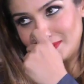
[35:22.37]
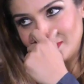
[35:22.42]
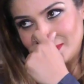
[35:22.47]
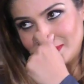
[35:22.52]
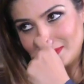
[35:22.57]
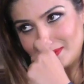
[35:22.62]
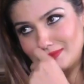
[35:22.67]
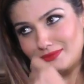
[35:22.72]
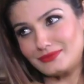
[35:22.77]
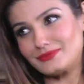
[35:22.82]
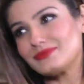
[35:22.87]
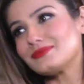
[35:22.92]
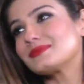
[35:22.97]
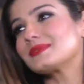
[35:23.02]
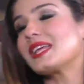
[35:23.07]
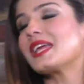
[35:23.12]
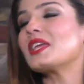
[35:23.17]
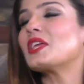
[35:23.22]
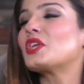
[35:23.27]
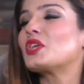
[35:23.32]
you, Raveena.
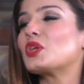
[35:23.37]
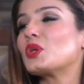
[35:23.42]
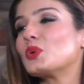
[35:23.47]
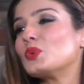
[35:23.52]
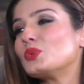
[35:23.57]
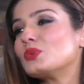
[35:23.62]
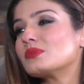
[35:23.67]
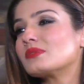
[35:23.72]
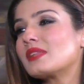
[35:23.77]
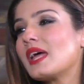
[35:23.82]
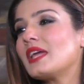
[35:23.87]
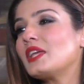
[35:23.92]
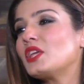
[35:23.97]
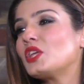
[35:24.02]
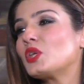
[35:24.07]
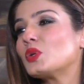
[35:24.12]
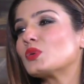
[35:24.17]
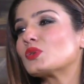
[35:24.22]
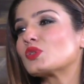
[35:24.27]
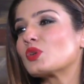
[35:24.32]
Thank you so much for spending
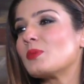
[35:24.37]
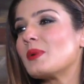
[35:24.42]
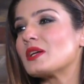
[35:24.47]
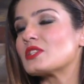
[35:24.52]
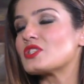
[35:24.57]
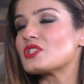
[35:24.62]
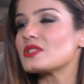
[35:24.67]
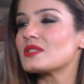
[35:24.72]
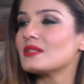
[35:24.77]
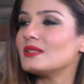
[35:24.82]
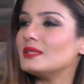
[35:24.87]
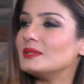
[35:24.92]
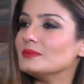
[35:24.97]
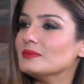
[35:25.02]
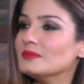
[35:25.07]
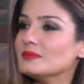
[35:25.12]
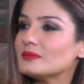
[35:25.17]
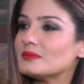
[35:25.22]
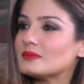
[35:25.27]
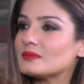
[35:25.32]
time. Maatr is
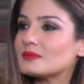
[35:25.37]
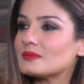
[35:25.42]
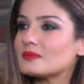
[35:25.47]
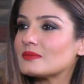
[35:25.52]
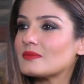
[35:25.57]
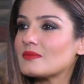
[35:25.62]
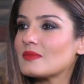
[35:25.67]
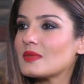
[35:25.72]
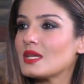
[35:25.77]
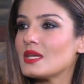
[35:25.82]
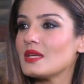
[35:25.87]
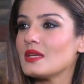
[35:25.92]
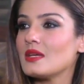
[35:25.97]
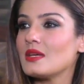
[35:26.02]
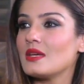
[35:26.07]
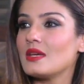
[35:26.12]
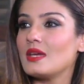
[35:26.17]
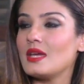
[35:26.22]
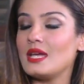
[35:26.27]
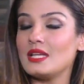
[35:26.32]
releasing next week. And